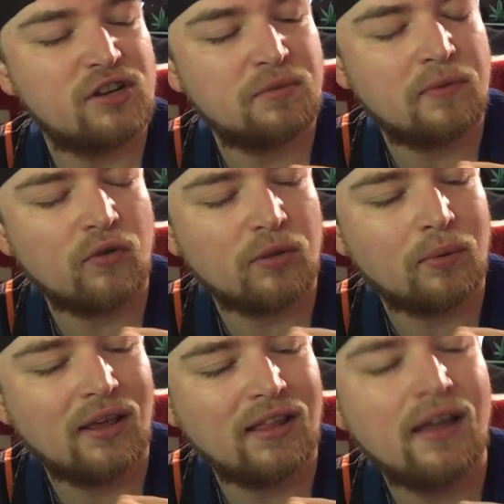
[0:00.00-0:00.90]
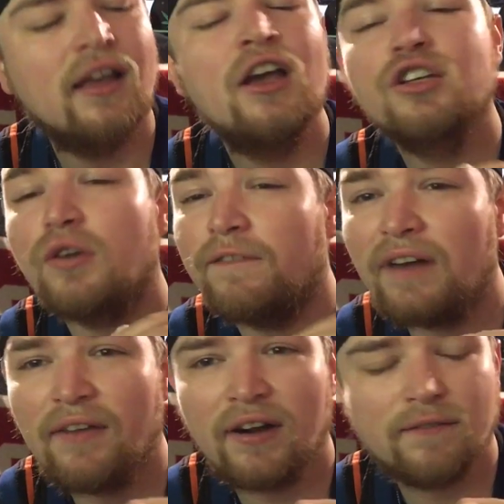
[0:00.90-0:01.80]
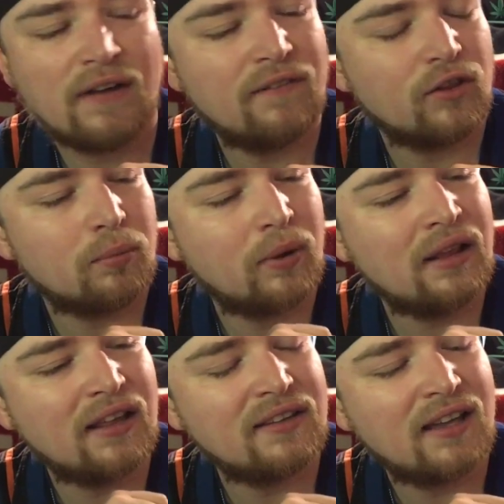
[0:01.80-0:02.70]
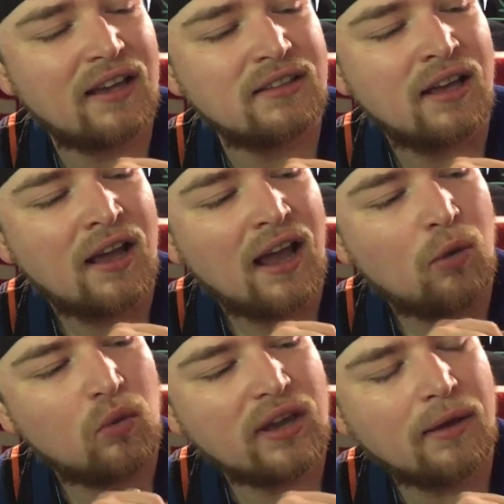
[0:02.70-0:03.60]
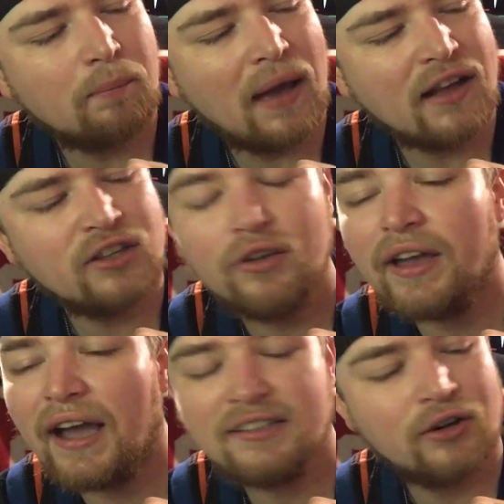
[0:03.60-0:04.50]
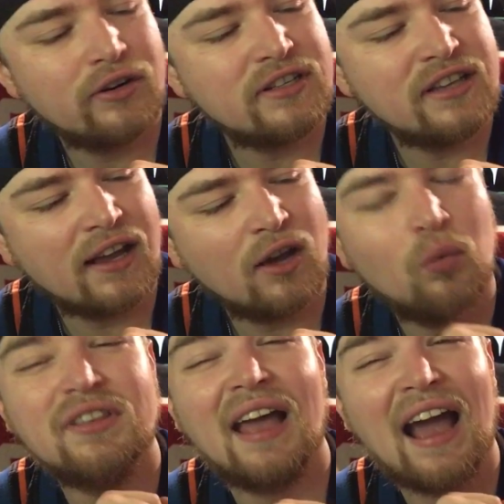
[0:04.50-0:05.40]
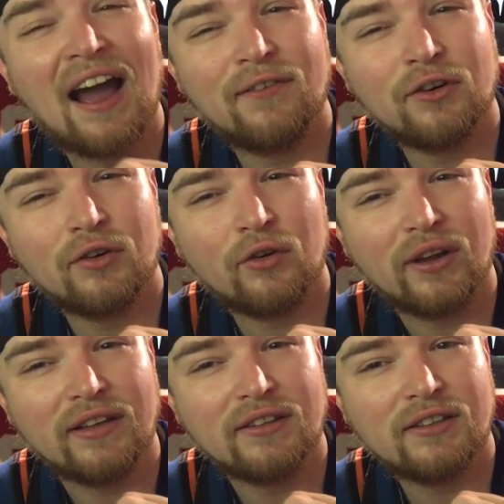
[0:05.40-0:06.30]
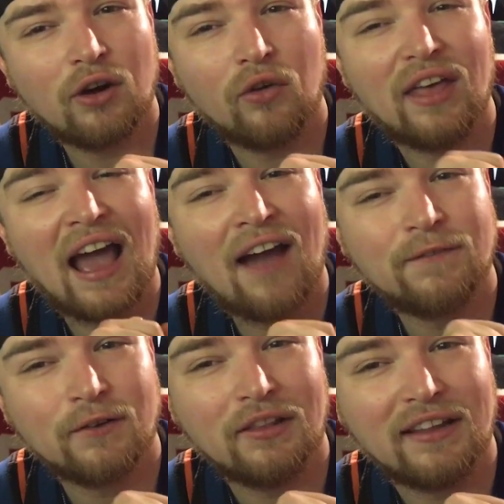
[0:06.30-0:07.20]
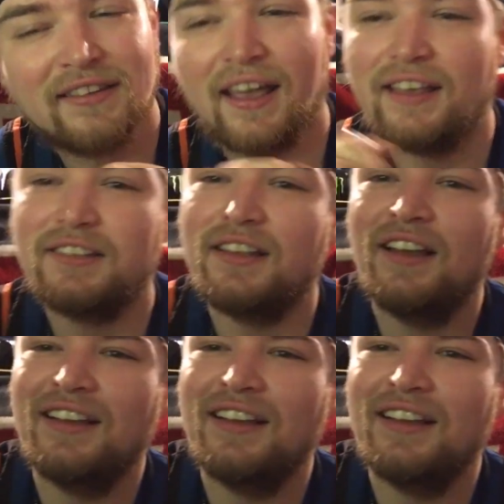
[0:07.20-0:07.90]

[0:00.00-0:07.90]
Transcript: just before the pre-lit. So a 5 out of 5 for the pre-lit test. And we'll get back to you guys here in a second with the after greens, or the after lit test.